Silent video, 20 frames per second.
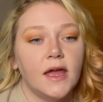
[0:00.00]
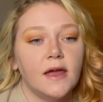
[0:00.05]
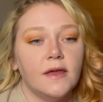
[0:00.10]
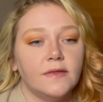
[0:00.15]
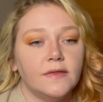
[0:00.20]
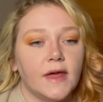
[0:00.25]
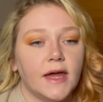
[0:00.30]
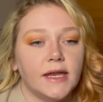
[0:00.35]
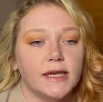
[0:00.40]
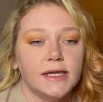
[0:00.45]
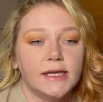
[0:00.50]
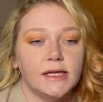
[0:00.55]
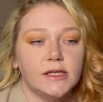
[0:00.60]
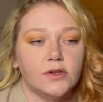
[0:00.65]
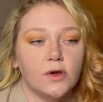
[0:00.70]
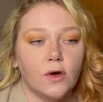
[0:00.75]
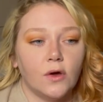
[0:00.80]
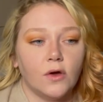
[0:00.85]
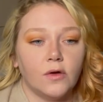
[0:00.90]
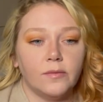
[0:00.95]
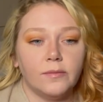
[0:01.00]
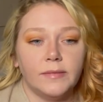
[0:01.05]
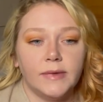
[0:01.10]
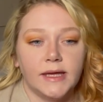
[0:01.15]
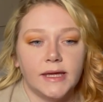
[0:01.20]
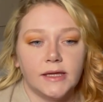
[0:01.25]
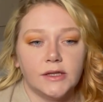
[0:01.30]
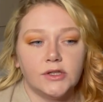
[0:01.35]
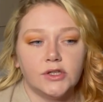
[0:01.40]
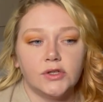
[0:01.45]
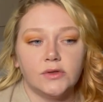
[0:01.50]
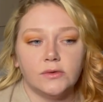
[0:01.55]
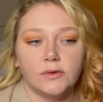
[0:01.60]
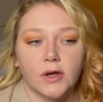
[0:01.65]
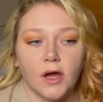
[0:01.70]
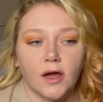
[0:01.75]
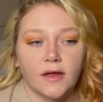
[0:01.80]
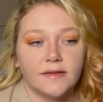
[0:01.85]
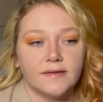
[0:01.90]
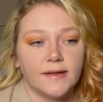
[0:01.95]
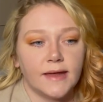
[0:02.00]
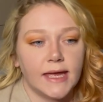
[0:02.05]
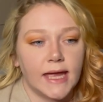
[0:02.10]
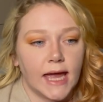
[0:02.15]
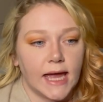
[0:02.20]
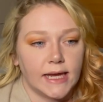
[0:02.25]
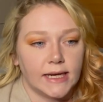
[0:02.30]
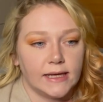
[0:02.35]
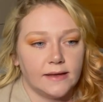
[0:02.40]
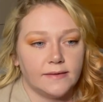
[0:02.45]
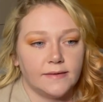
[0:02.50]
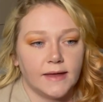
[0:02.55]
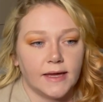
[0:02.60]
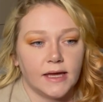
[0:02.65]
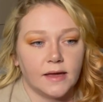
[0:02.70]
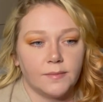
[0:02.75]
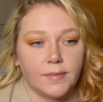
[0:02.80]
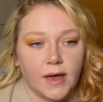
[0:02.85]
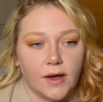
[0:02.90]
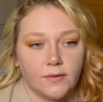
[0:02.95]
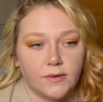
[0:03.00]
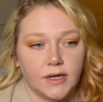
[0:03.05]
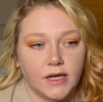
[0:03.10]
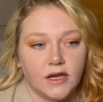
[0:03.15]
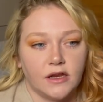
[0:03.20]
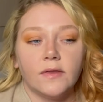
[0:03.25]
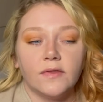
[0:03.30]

Then he told me to not say anything about it.